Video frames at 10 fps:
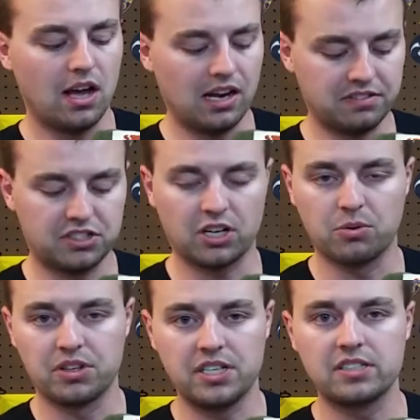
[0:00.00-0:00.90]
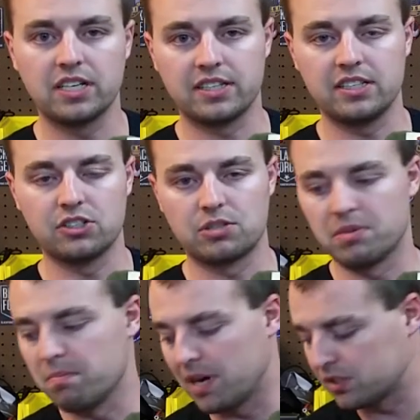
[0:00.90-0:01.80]
I've stuck with these because I think these are some
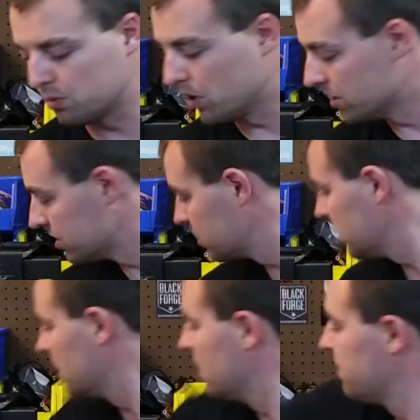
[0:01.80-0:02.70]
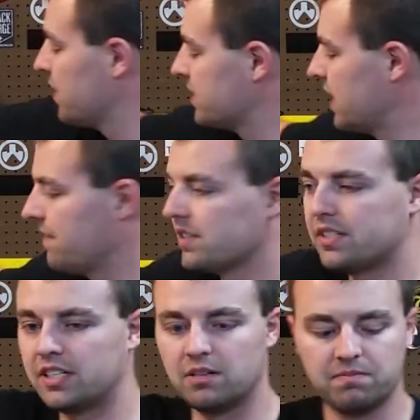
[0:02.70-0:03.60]
of the best ones. If you guys haven't
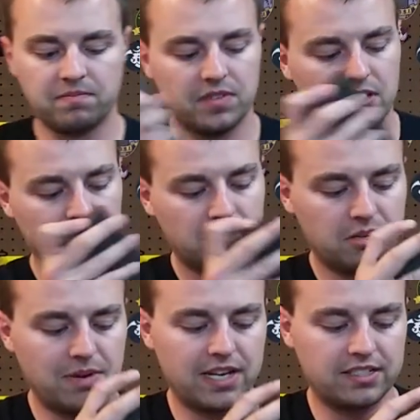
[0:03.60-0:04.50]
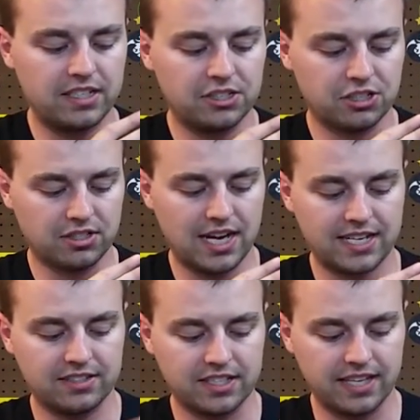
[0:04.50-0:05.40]
seen them, your magazine's just
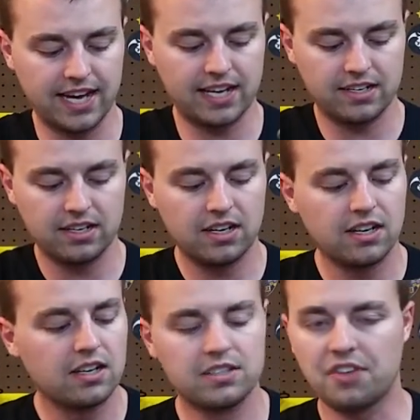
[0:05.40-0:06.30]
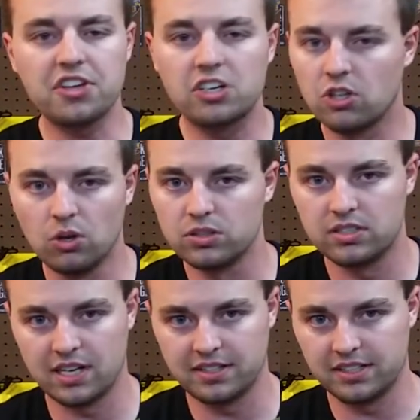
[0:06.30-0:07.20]
lock in like that. Nothing
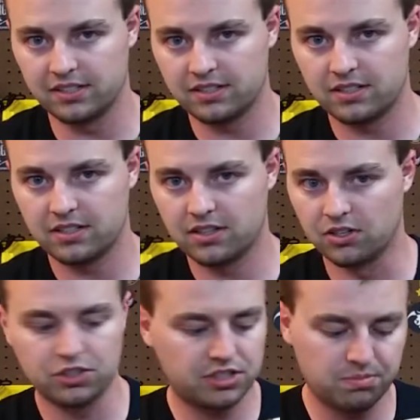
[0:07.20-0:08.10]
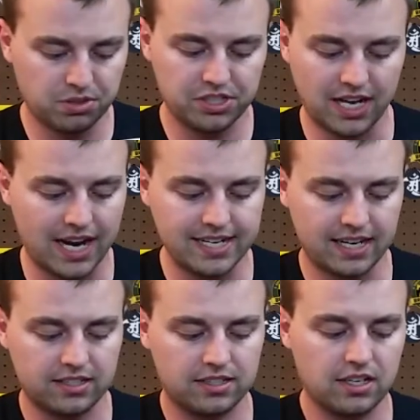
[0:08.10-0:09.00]
closes on these. They're just pretty
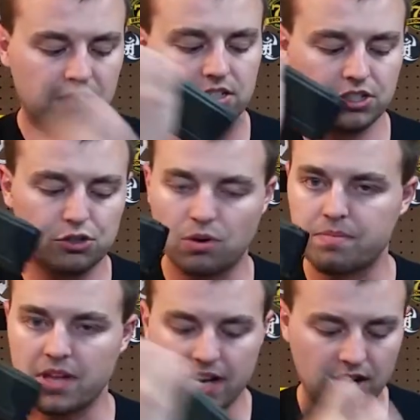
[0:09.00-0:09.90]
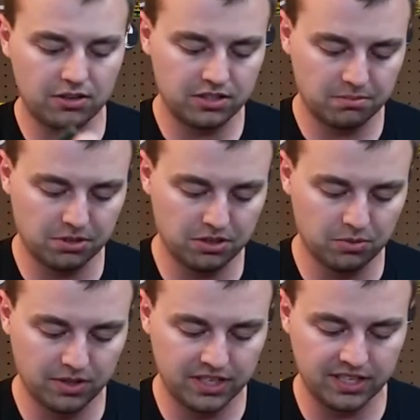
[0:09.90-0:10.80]
Kydex. So you just rip that out, put a
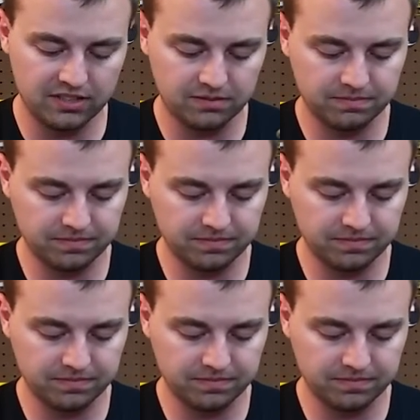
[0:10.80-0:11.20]
new one in.